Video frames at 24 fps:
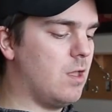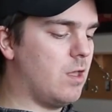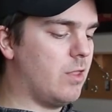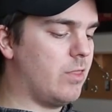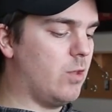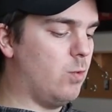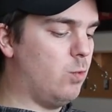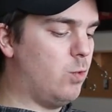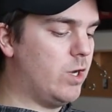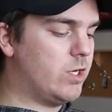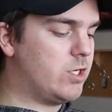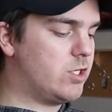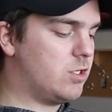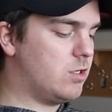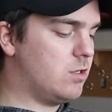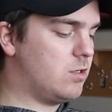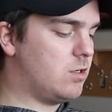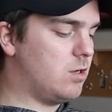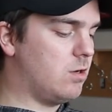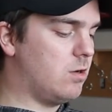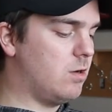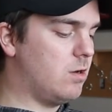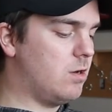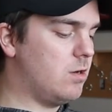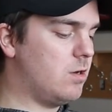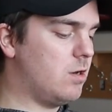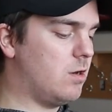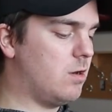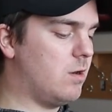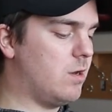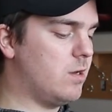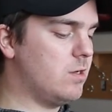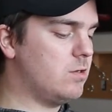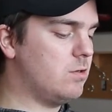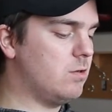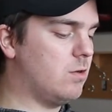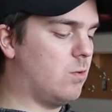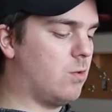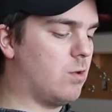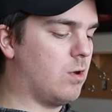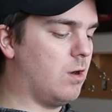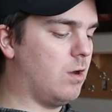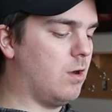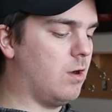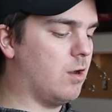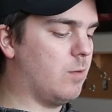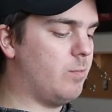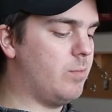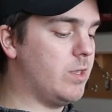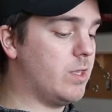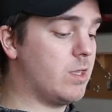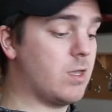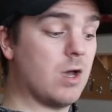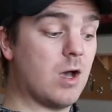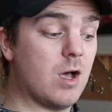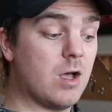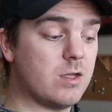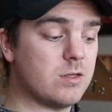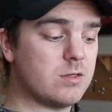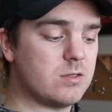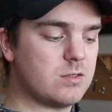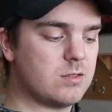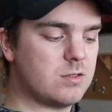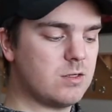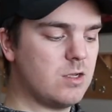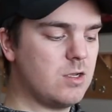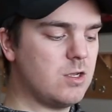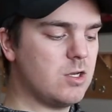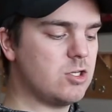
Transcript: The witch turned her into a warthog because